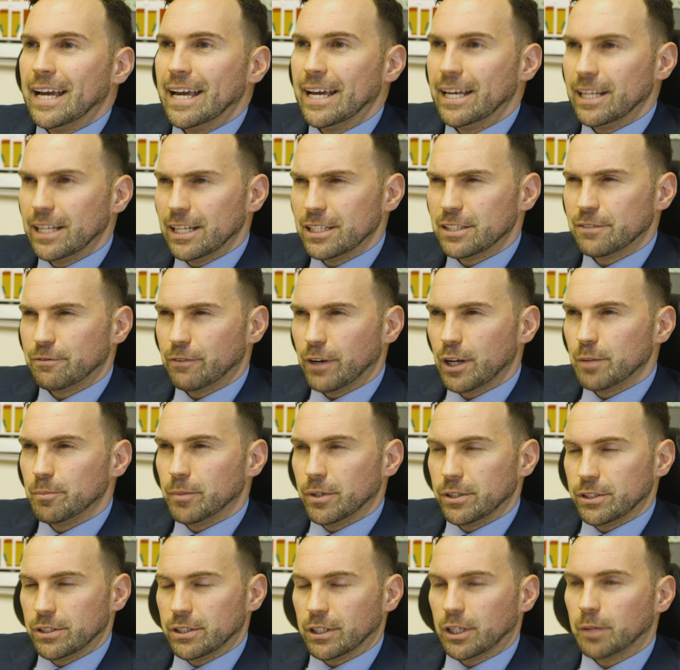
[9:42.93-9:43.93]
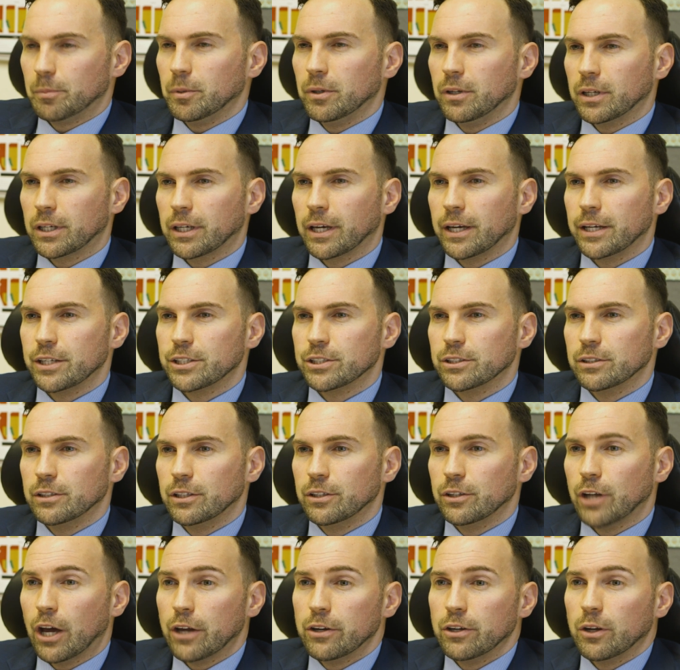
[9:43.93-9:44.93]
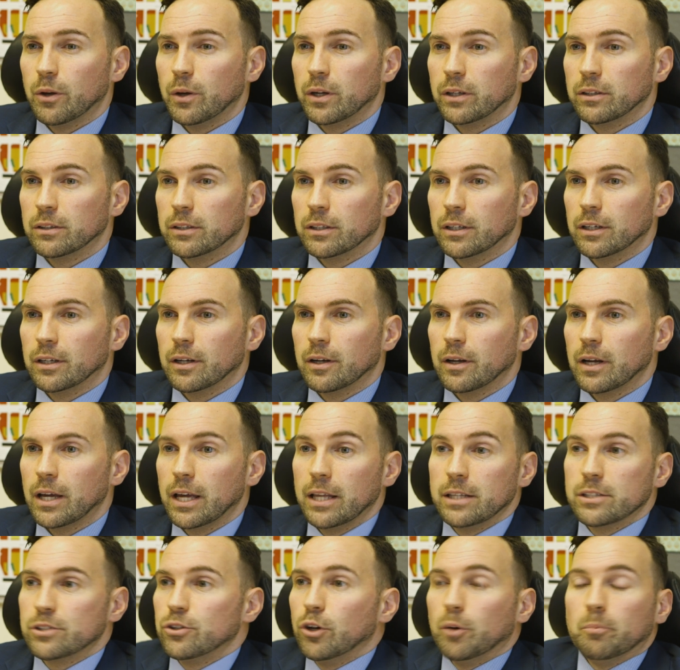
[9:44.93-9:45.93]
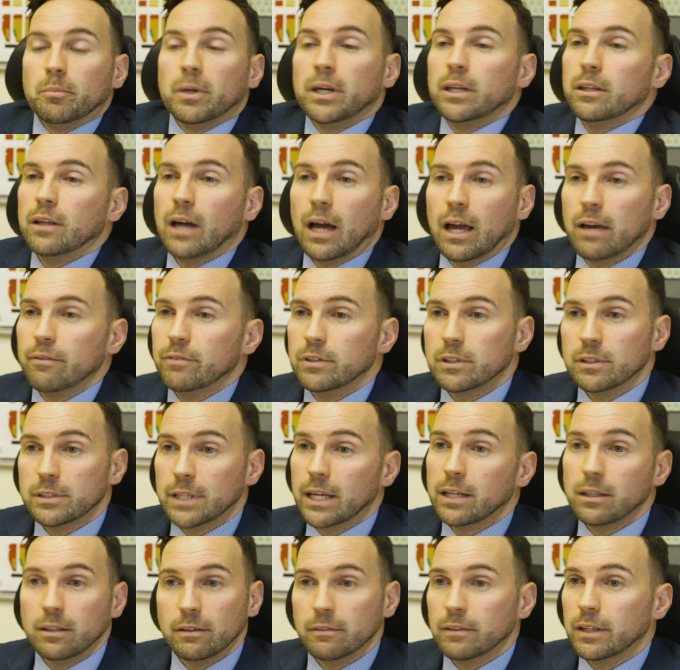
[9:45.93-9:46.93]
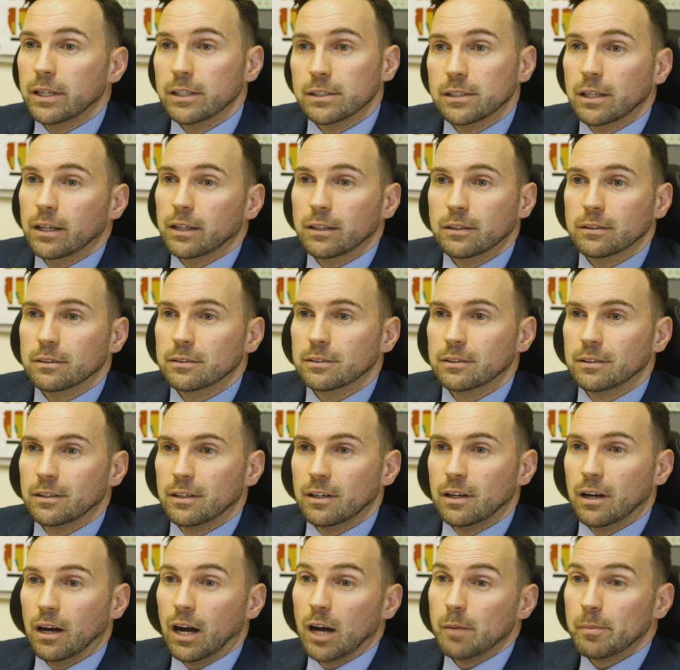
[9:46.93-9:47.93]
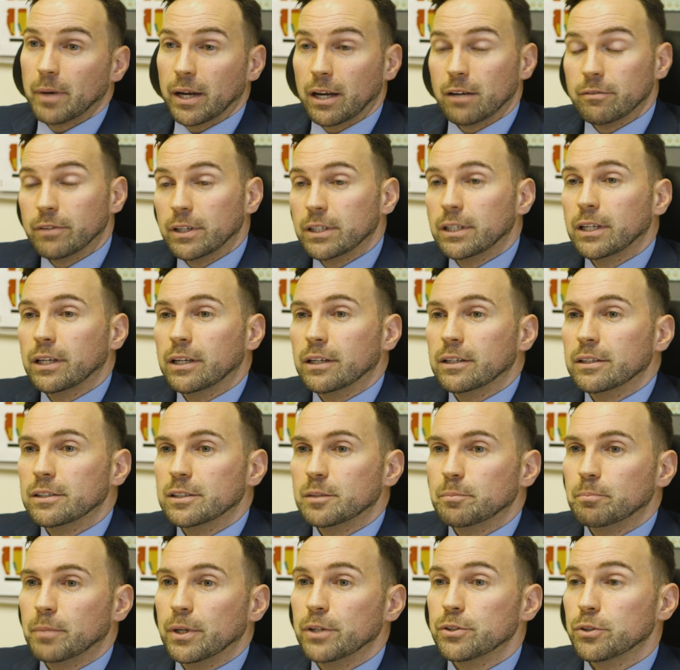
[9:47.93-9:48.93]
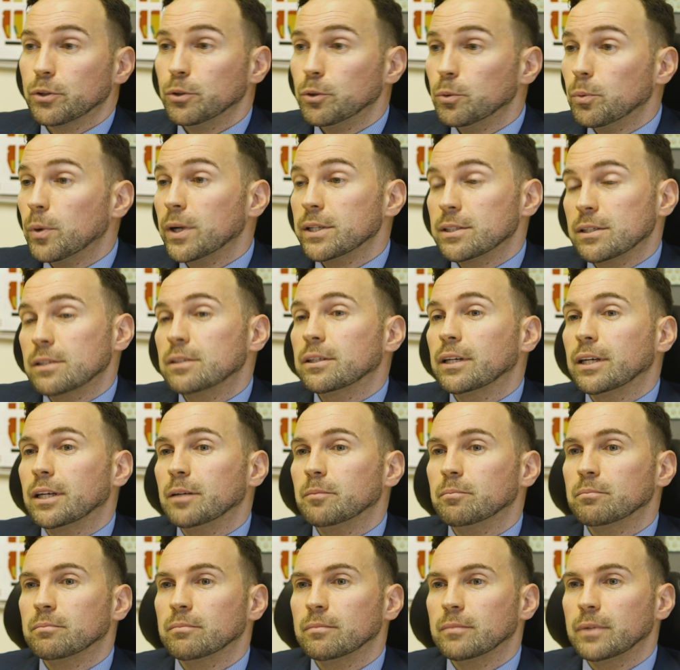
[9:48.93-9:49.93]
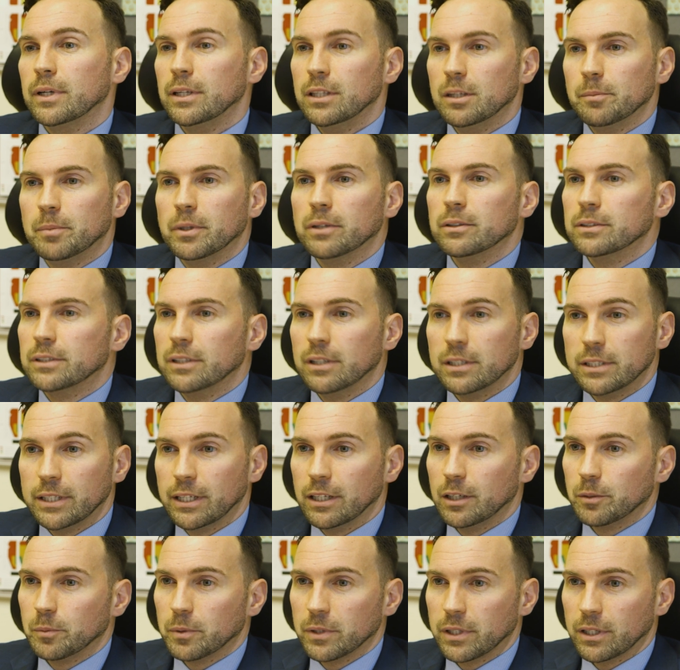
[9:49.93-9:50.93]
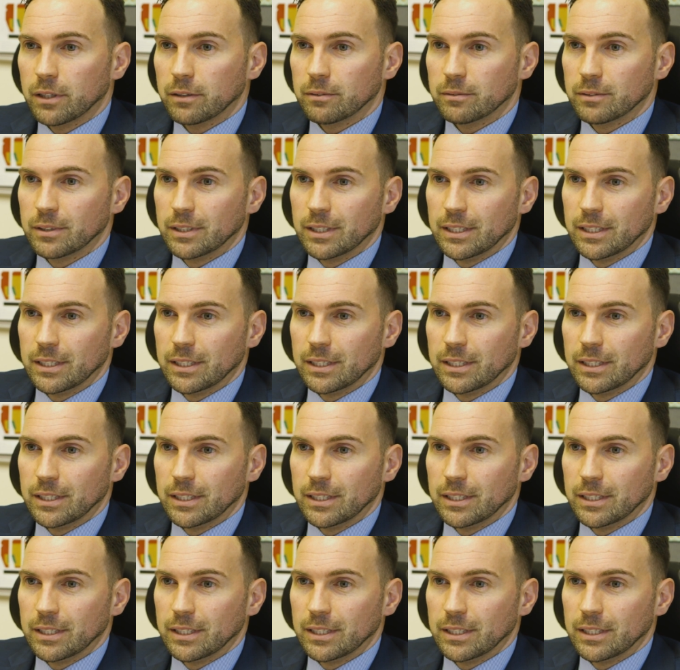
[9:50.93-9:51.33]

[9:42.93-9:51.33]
It's very much the communication and knowing that it's not me that ever does any of these things. I might have ideas, but it's always the team in the building that are dealing with it